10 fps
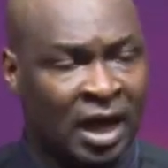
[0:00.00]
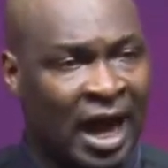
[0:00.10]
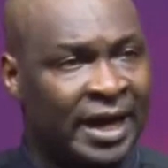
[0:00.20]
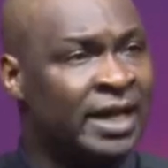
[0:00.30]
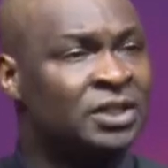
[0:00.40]

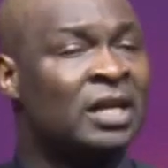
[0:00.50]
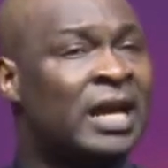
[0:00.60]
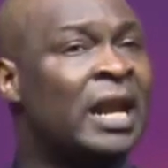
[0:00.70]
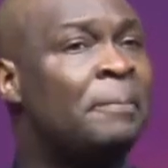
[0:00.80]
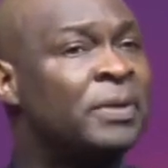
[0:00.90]
An angel
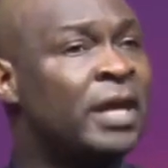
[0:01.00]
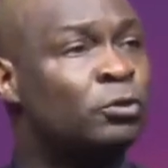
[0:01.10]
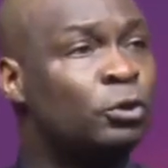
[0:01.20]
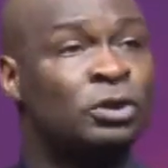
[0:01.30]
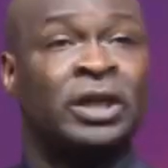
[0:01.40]
can appear
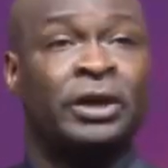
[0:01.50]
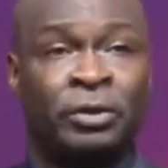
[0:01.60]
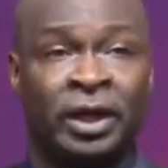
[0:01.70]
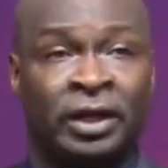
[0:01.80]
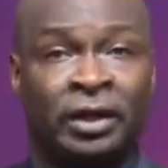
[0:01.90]
to you
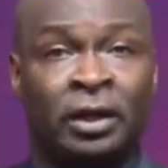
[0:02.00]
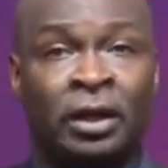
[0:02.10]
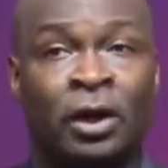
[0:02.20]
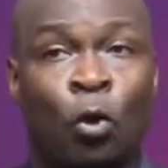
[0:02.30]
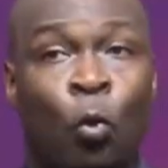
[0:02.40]
genuinely.
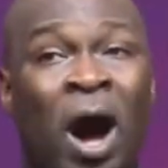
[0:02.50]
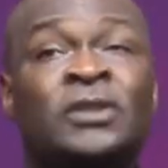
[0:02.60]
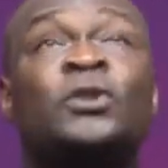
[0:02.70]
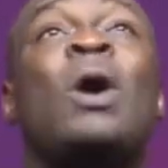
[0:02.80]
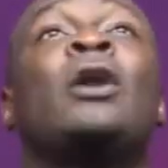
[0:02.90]

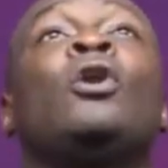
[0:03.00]
Once you are